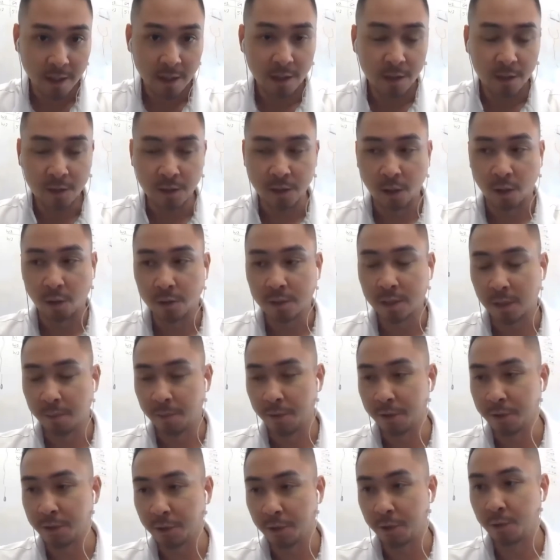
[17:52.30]
So similar
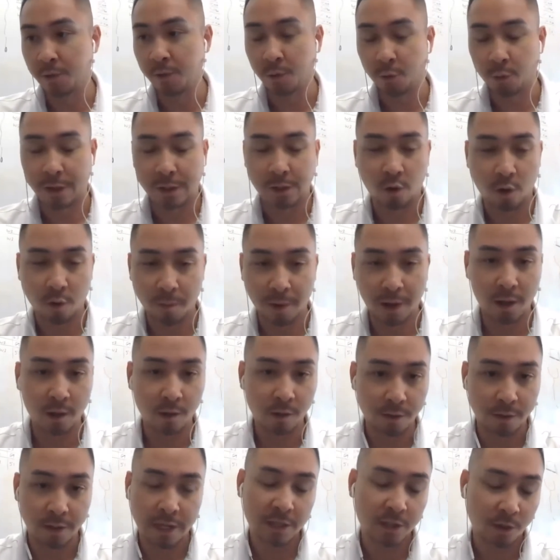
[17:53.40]
to the Ring doorbell
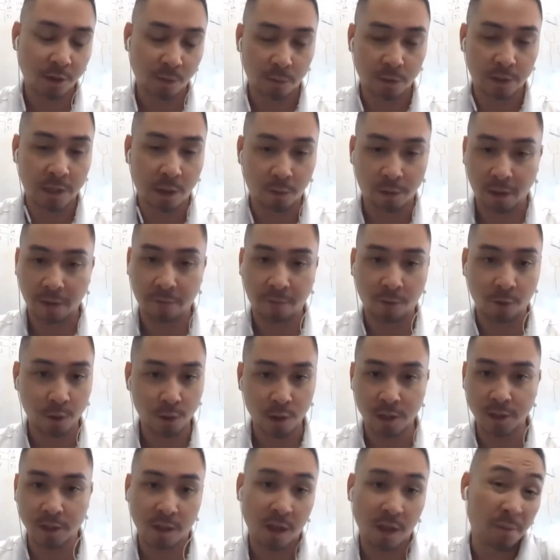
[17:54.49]
or the Nest thermostat when they first
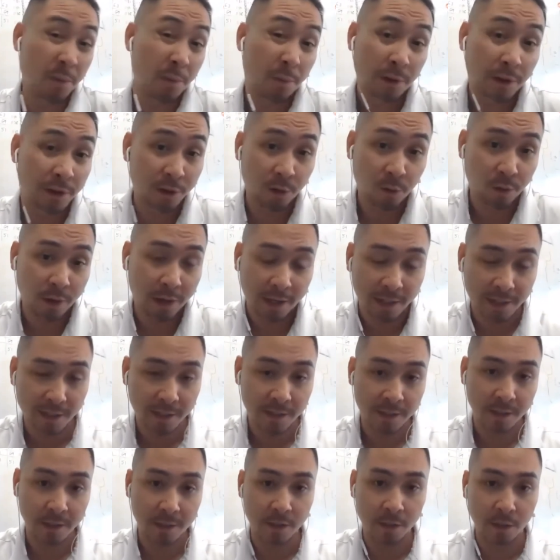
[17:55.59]
launched, a lot of people didn't know they existed.